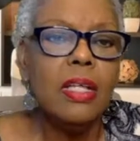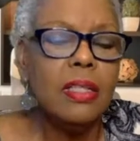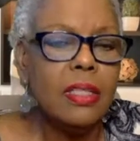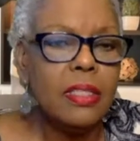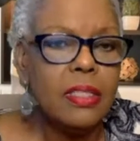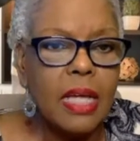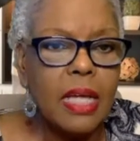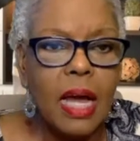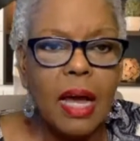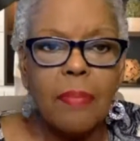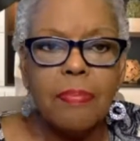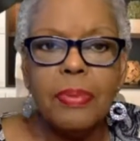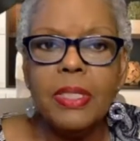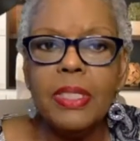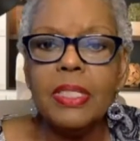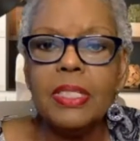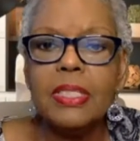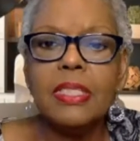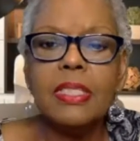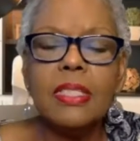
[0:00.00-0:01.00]
the
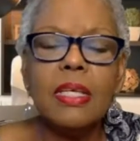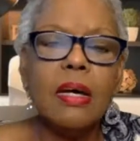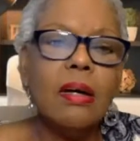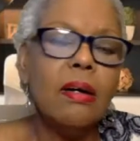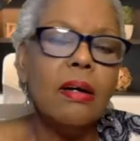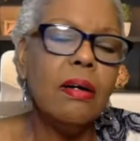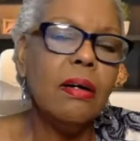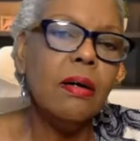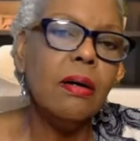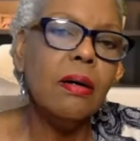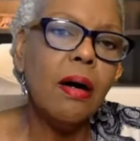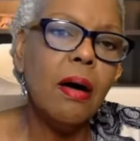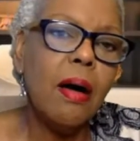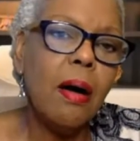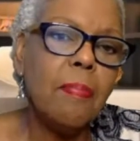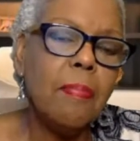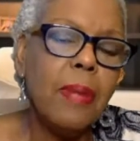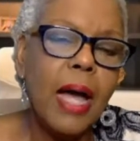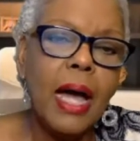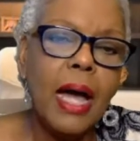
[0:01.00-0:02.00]
topics
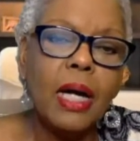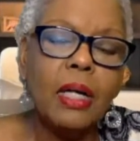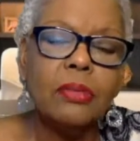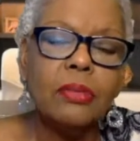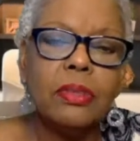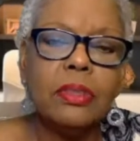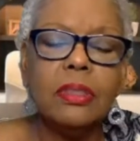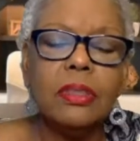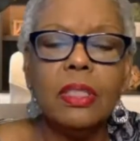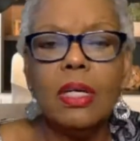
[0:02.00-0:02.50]
about